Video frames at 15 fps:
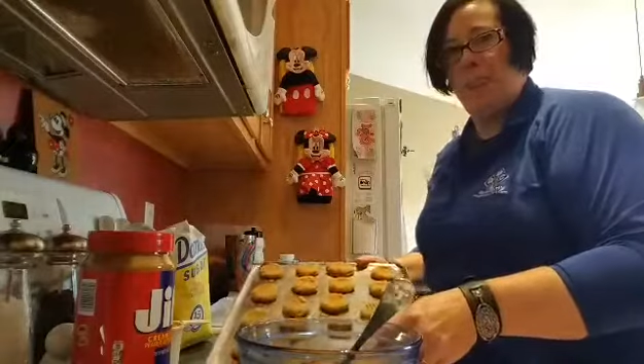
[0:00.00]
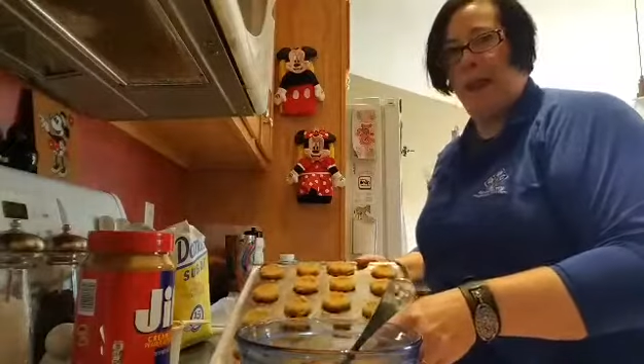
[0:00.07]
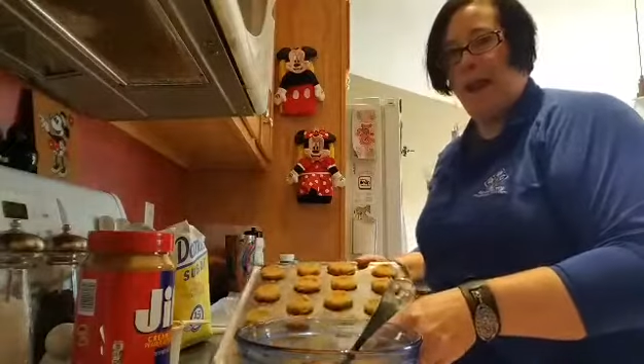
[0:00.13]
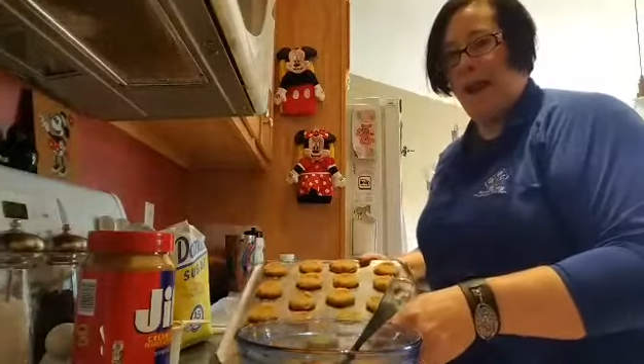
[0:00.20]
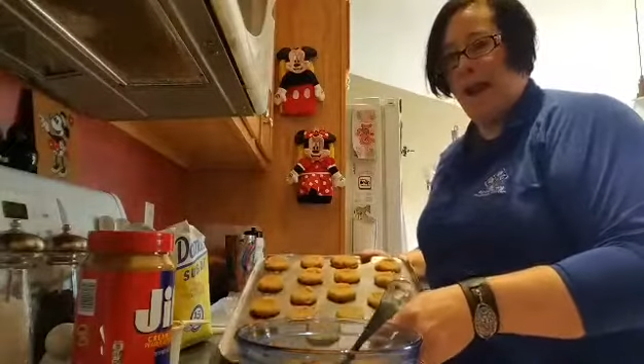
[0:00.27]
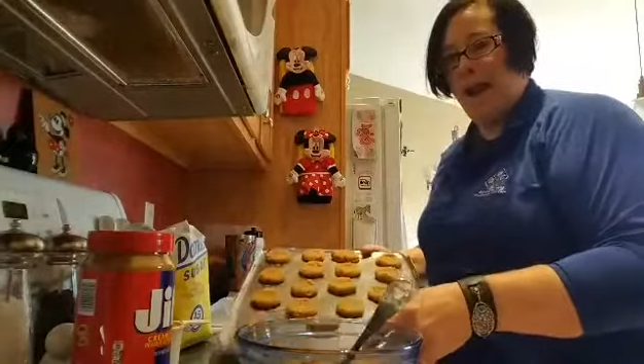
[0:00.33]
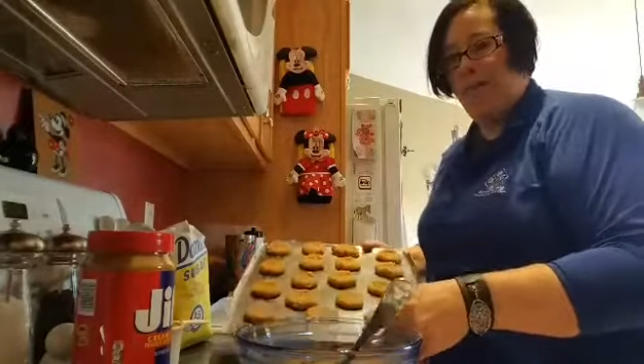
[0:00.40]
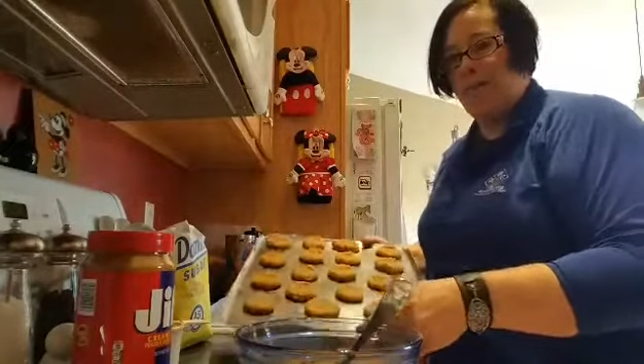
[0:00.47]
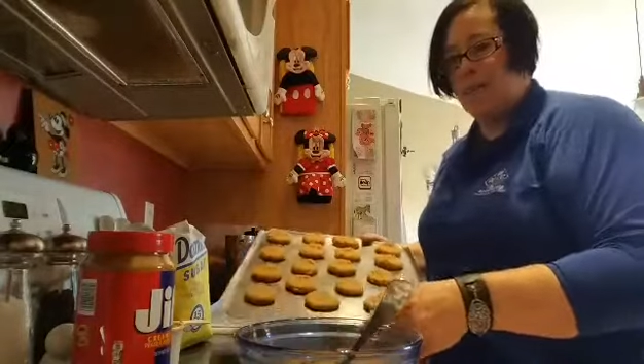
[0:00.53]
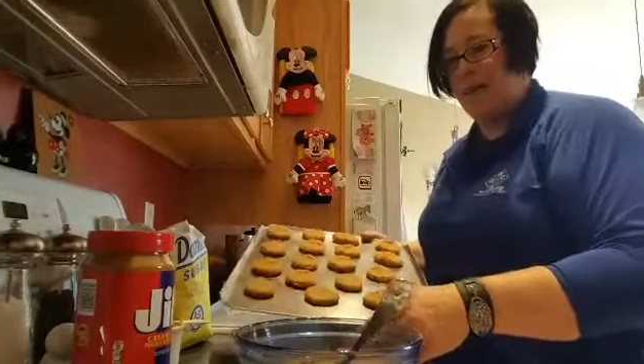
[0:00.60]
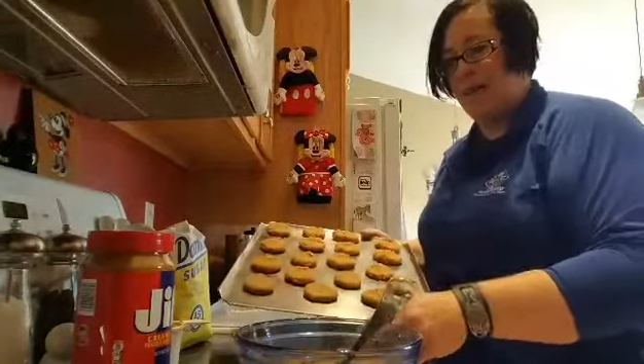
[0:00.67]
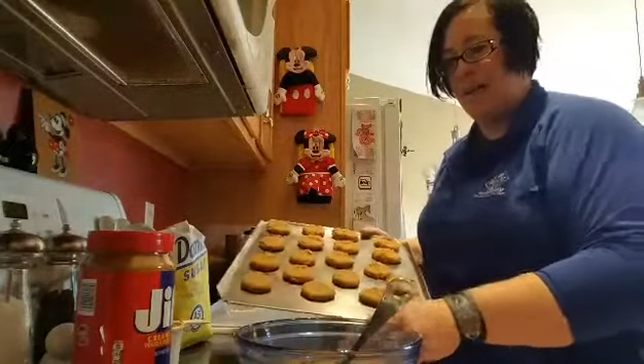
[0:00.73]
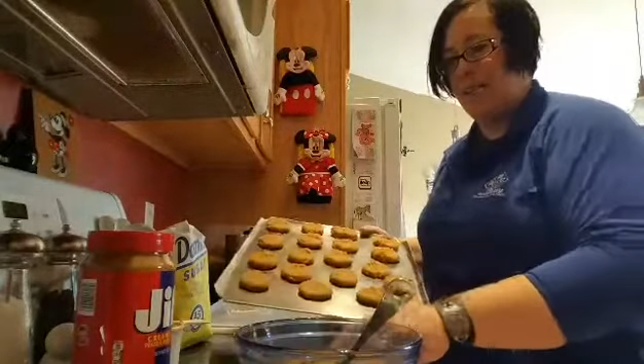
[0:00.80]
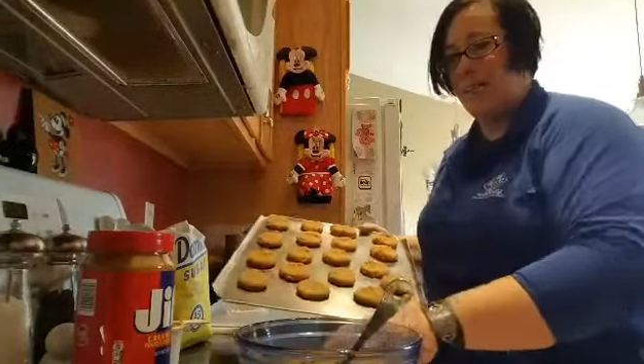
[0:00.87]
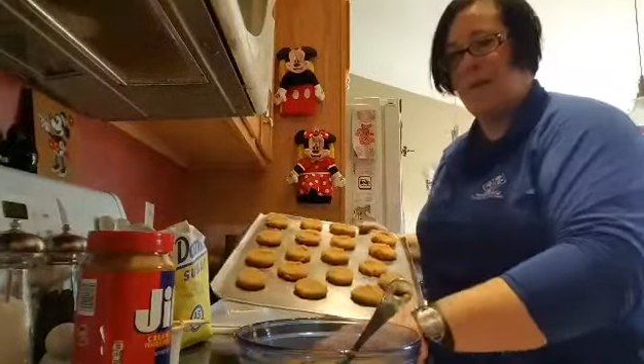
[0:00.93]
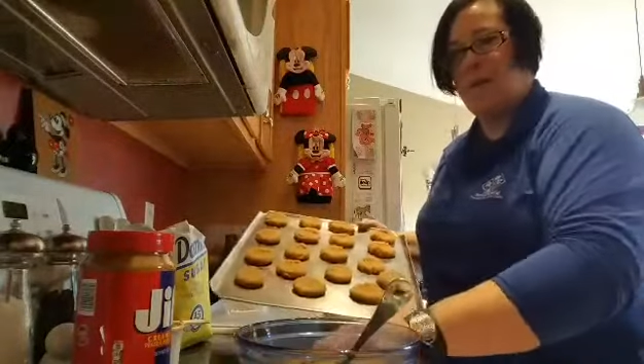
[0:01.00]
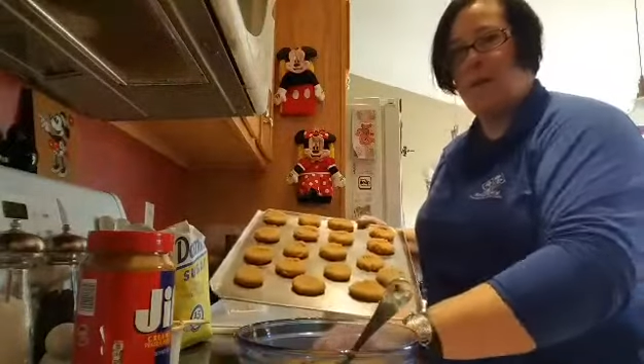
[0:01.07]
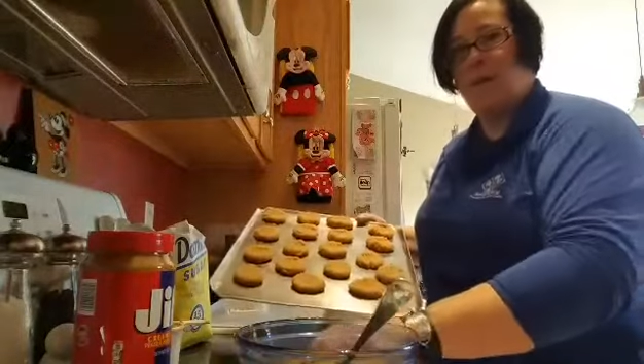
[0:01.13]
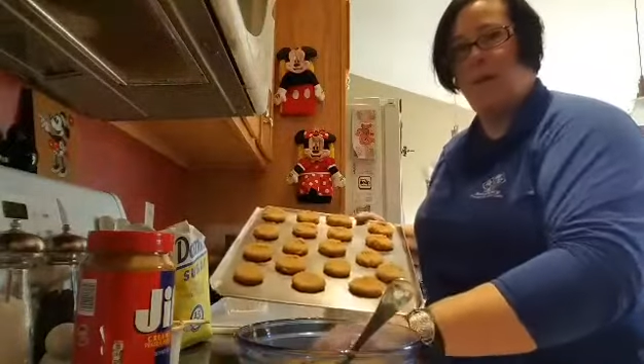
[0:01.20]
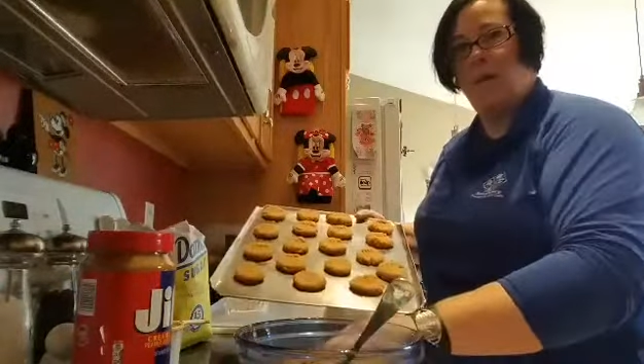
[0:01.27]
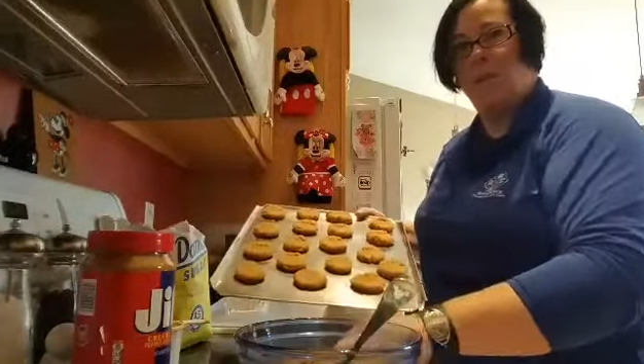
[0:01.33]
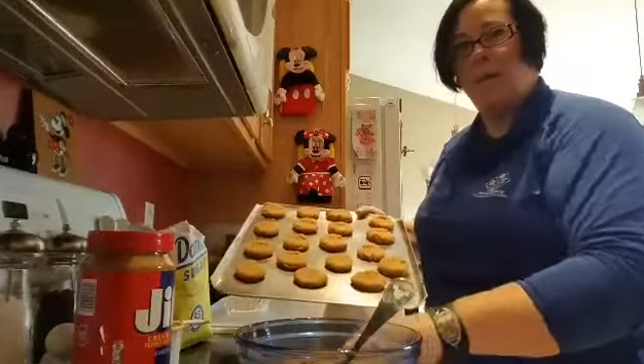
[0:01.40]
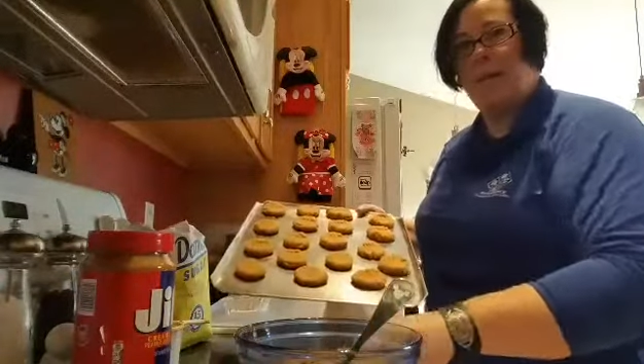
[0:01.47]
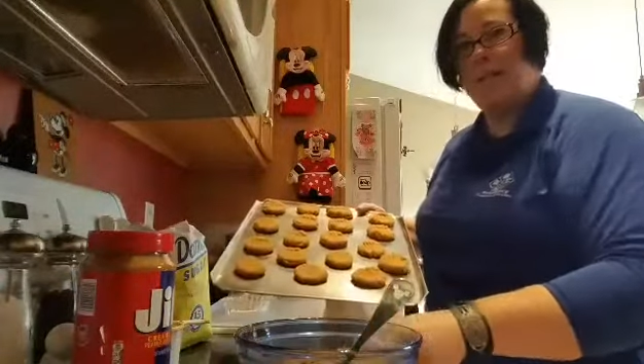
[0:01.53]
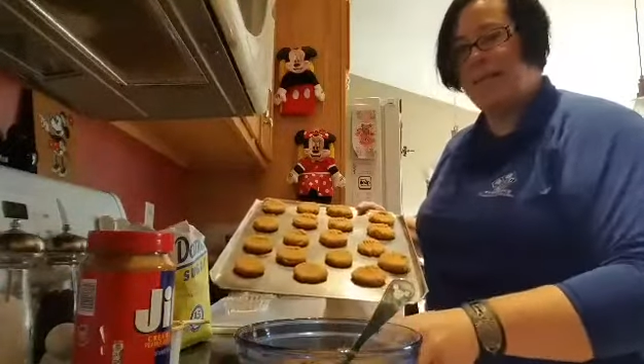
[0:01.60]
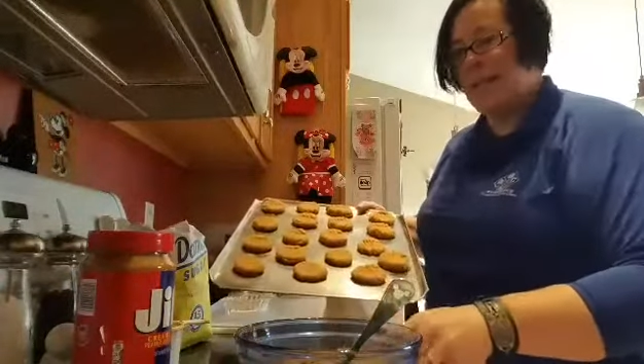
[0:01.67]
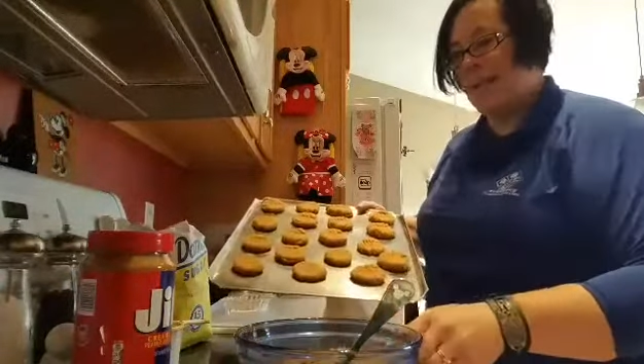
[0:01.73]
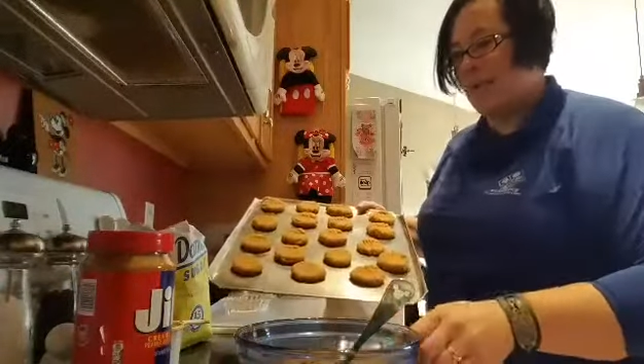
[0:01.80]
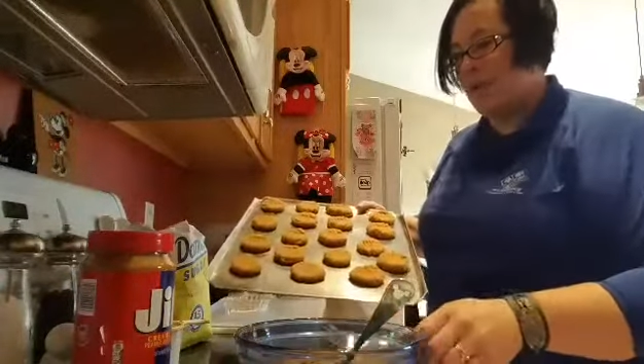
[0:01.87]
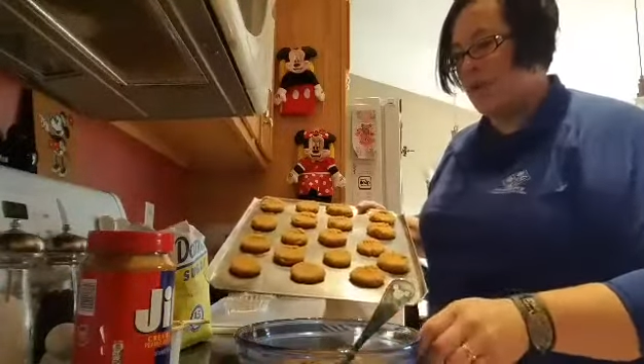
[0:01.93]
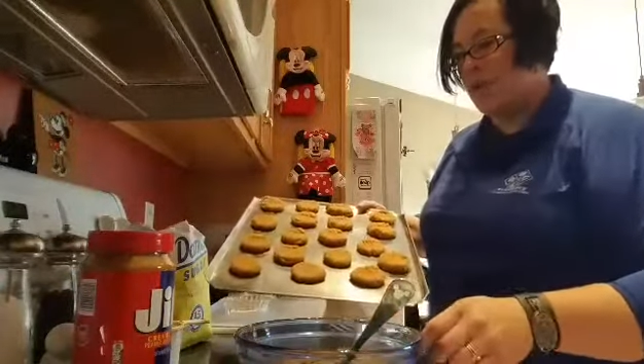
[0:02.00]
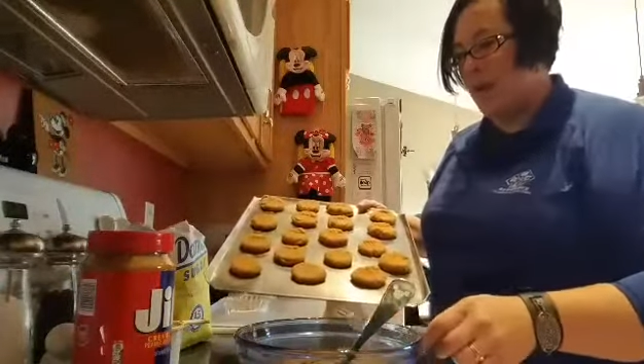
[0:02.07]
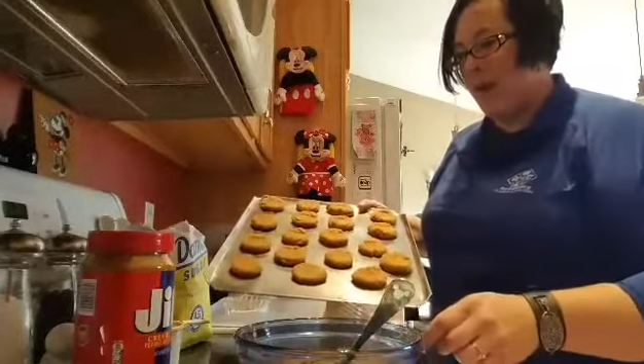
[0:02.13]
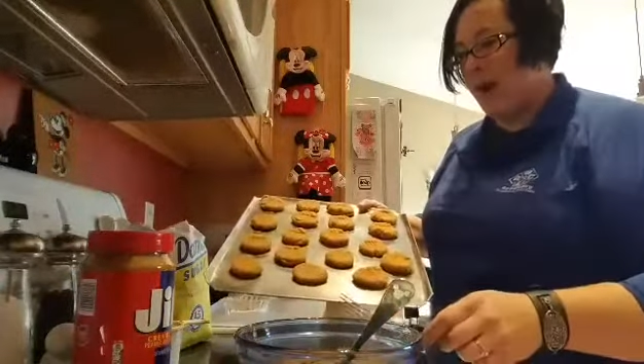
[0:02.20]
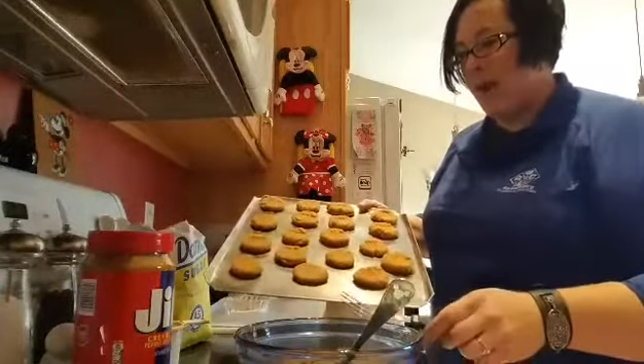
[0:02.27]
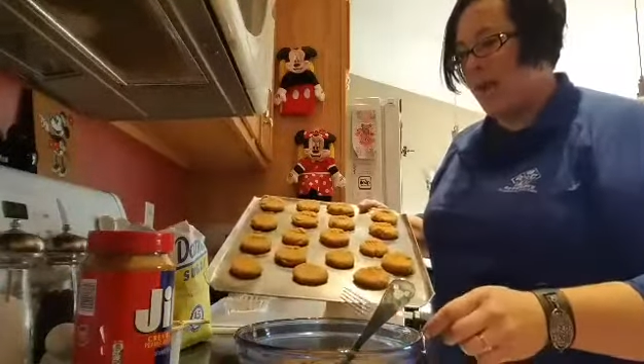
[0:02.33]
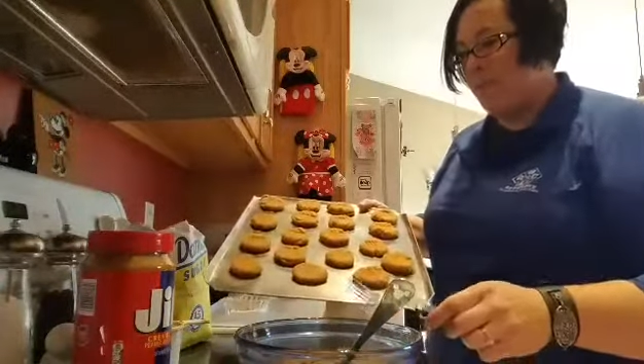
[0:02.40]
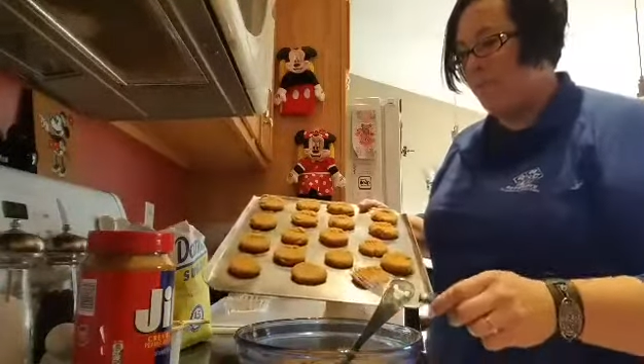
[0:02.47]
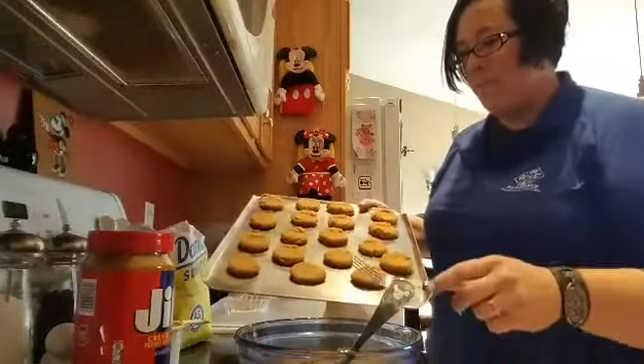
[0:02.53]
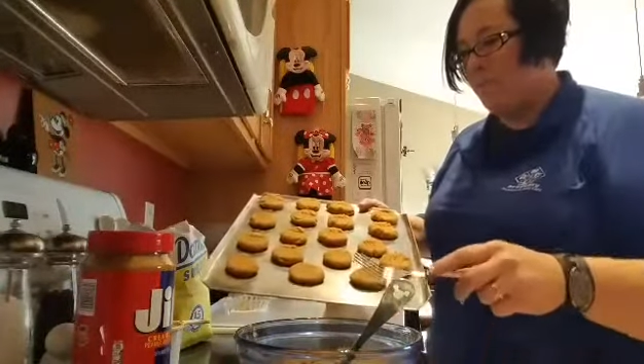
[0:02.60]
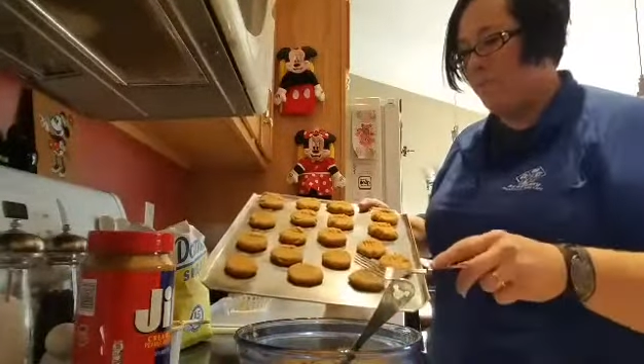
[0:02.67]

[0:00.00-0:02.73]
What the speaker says: I have some placed on the tray.